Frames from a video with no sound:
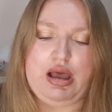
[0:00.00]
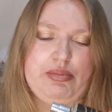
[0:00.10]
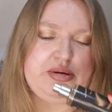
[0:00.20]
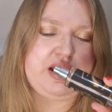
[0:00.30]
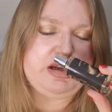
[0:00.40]

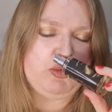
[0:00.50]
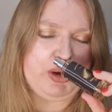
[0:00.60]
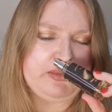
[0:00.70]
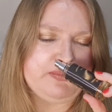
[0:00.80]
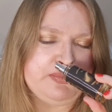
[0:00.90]
But
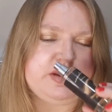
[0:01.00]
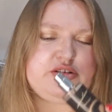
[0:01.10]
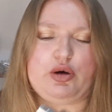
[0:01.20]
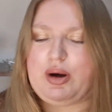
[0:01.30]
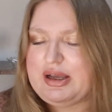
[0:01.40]
anyway,
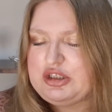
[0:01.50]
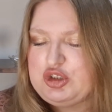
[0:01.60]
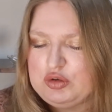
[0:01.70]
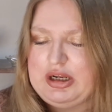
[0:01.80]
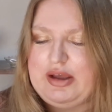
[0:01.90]
so I
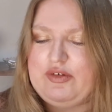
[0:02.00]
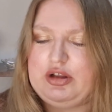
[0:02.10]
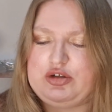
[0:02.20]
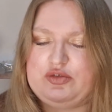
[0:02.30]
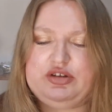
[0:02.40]
don't have a
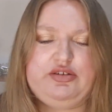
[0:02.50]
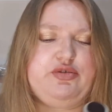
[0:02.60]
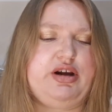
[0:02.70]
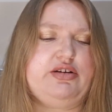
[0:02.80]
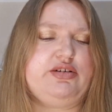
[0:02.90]
lot of this
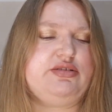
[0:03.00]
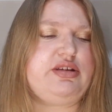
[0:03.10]
fragrance.